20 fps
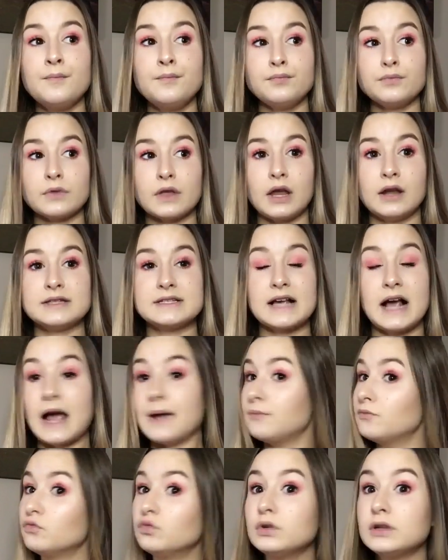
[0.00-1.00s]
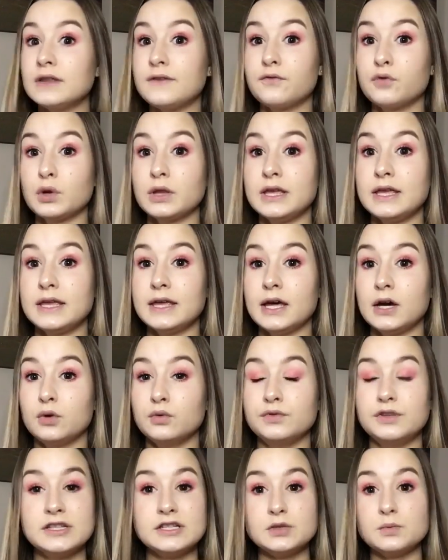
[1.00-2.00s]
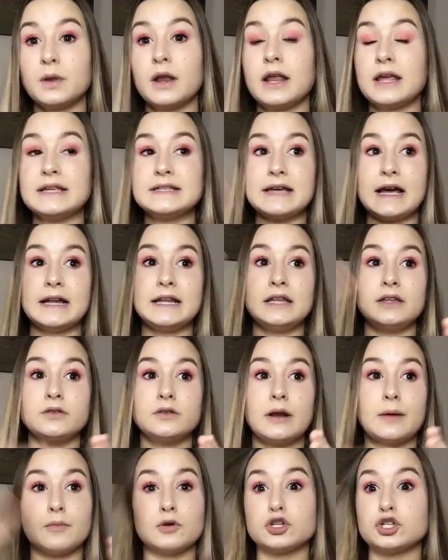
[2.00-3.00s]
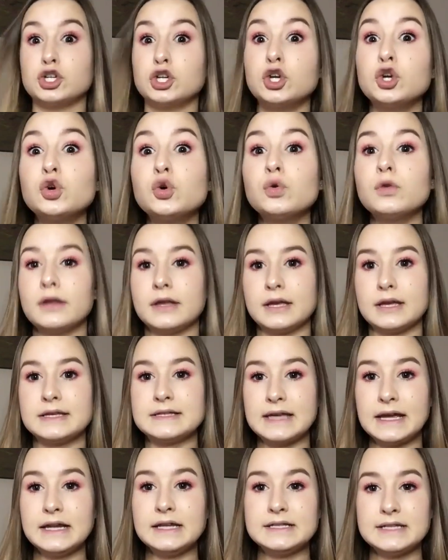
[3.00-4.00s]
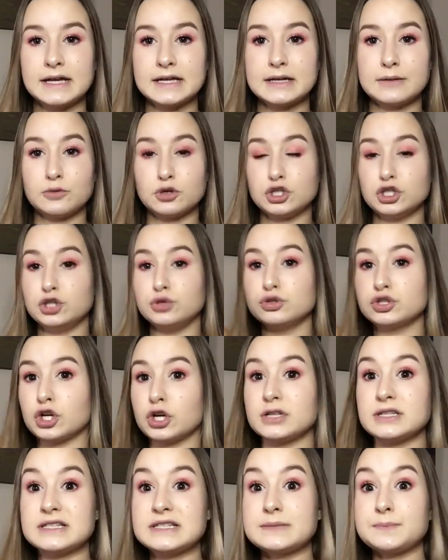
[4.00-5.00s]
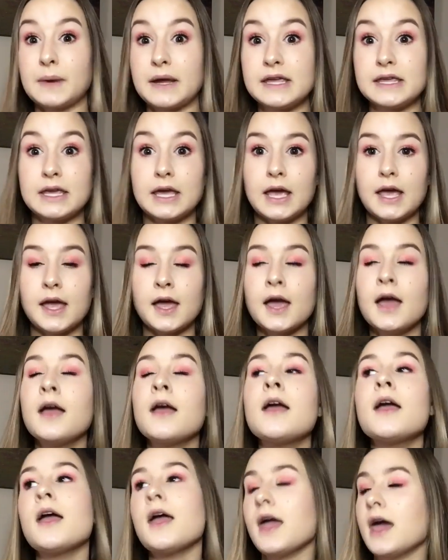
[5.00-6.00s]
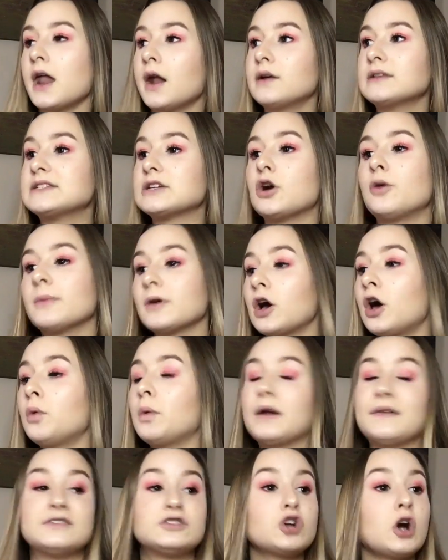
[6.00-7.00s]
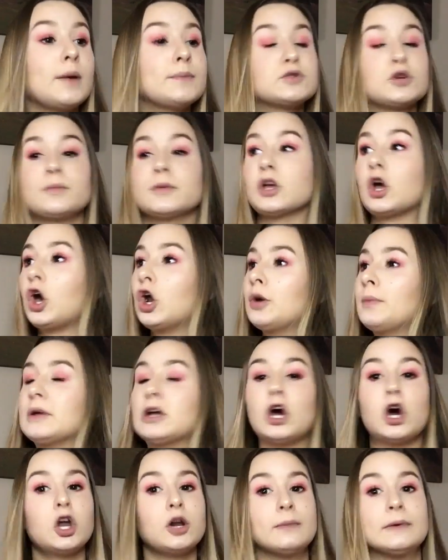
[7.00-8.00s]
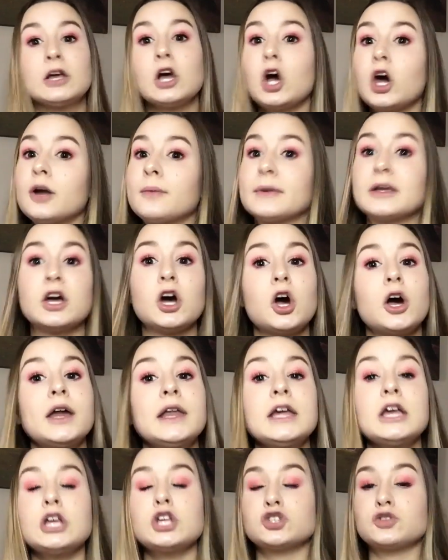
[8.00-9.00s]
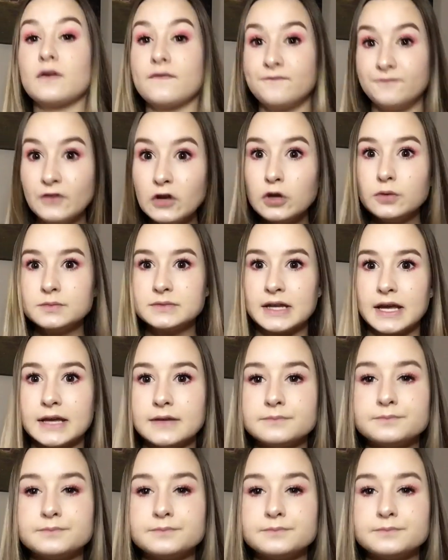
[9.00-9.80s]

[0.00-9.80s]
And I was like, I'm really freaking out. This is when anxiety attack number 2 started spiking. And I was like, oh my god, what if it drops? Oh my god, oh my god, oh my god, oh my god. So I filmed it.